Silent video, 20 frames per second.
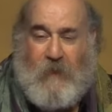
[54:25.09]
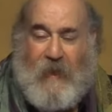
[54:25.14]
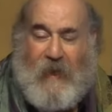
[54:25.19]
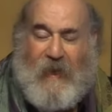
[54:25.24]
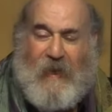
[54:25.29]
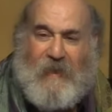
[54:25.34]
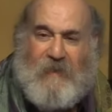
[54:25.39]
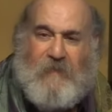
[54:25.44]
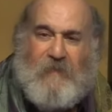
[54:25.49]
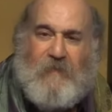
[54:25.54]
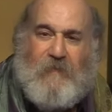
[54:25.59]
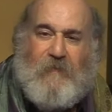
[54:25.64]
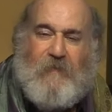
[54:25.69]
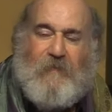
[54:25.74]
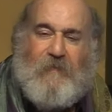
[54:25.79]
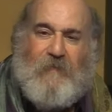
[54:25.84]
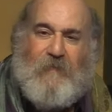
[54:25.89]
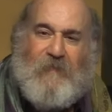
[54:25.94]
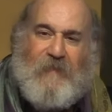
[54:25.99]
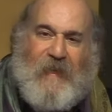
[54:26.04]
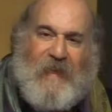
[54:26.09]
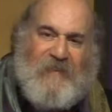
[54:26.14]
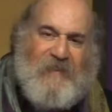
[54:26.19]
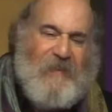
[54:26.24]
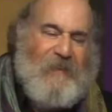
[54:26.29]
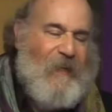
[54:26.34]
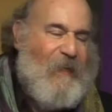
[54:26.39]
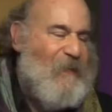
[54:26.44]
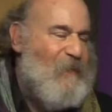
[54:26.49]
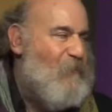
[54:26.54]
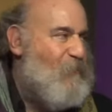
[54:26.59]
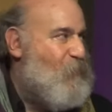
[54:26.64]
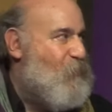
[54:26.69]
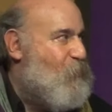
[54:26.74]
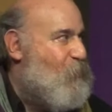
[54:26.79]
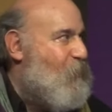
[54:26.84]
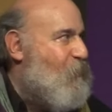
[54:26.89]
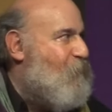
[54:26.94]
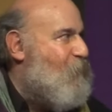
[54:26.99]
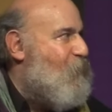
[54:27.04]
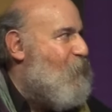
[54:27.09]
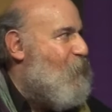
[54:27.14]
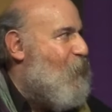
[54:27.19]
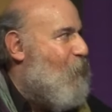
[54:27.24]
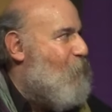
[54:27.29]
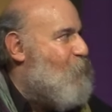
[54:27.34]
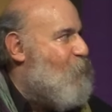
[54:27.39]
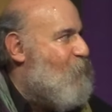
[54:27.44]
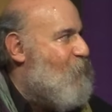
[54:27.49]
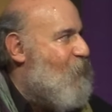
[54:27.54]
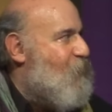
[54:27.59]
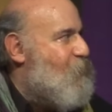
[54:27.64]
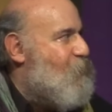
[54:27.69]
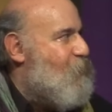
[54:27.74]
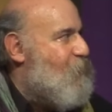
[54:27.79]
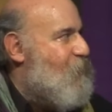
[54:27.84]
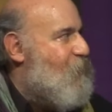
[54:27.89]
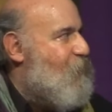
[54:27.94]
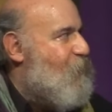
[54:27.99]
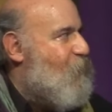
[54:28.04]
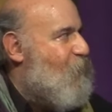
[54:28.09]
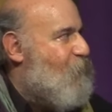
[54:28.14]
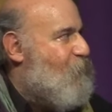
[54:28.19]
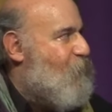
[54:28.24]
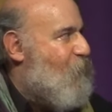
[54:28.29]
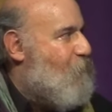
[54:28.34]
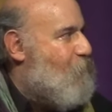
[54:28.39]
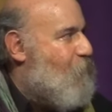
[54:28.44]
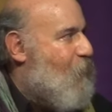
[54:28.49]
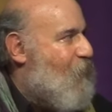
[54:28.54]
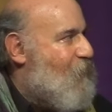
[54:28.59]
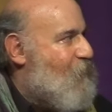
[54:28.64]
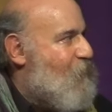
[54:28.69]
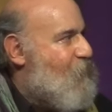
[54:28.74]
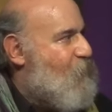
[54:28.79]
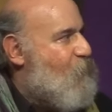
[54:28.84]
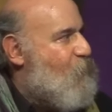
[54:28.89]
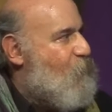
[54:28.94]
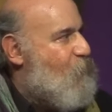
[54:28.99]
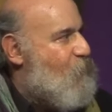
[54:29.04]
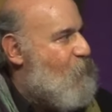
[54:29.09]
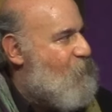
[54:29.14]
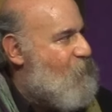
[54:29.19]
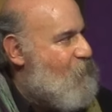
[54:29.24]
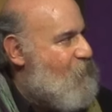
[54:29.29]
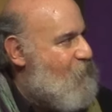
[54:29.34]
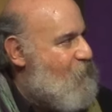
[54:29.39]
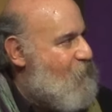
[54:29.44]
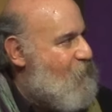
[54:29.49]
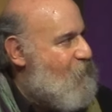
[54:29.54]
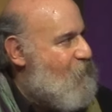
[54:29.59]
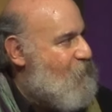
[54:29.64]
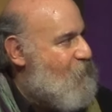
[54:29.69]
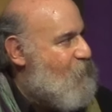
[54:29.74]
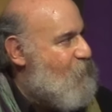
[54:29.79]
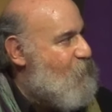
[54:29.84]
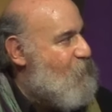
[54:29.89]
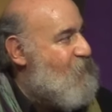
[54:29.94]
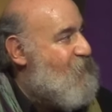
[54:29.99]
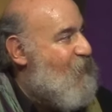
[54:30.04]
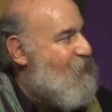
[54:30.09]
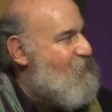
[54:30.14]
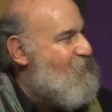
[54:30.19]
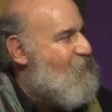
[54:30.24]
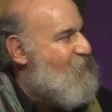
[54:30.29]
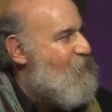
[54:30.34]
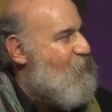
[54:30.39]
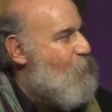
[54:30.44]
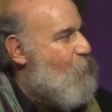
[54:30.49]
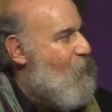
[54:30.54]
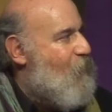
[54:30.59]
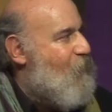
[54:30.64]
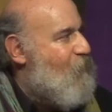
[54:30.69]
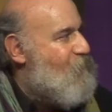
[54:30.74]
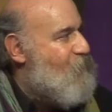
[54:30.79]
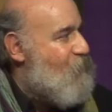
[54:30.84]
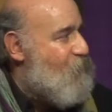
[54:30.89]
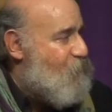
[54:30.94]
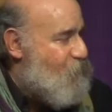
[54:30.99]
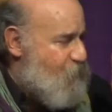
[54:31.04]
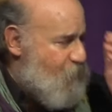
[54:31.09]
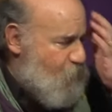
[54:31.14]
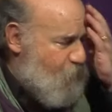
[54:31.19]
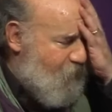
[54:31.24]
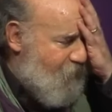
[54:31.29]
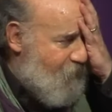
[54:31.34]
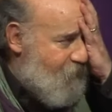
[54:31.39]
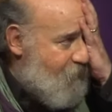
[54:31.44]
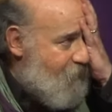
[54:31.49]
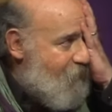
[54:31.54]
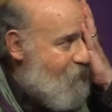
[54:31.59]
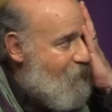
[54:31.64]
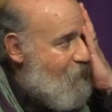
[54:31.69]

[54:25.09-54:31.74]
And that's a kind of trivial observation here from molecules to density waves in a fluid.